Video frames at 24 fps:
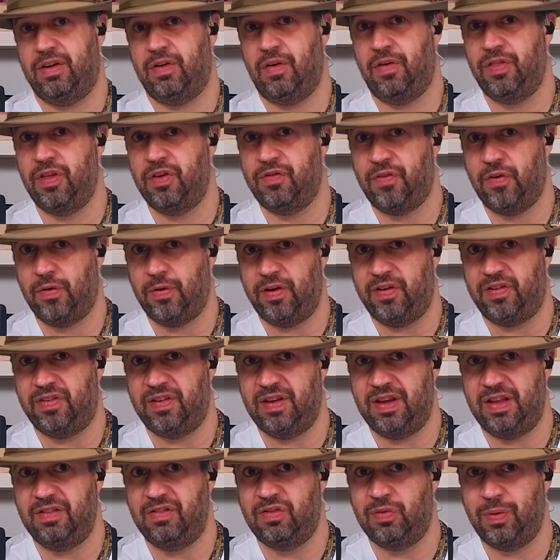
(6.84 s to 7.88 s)
on The Voice
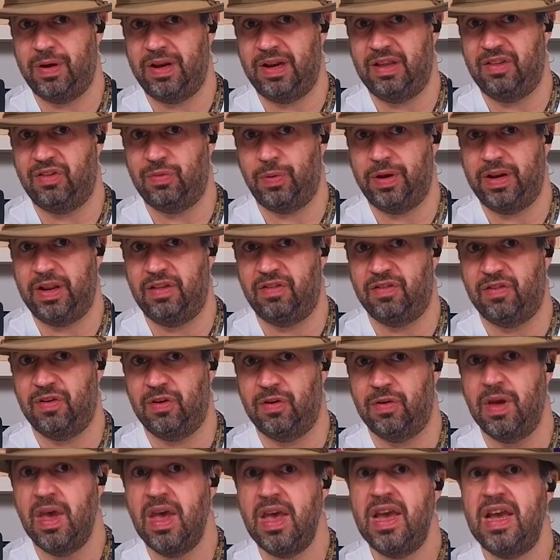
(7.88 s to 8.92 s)
in
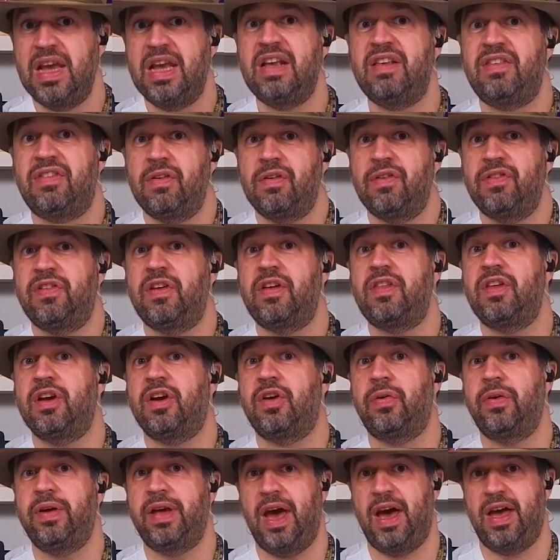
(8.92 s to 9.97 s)
2022. He's also the
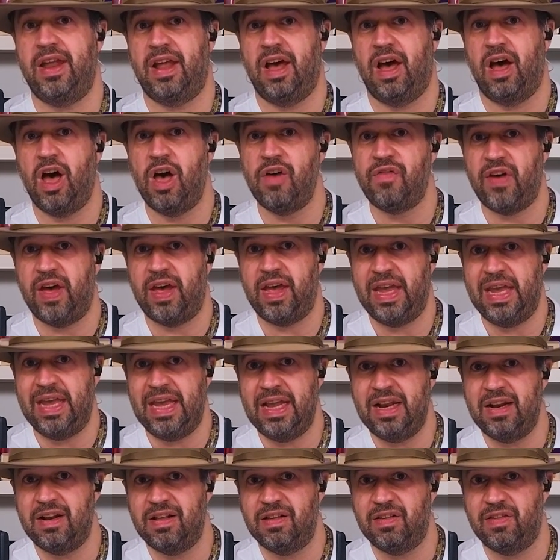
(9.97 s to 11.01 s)
creator of a
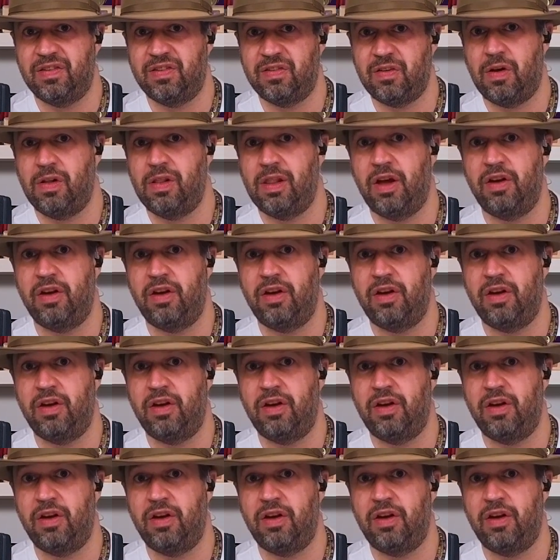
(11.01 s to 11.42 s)
hit solo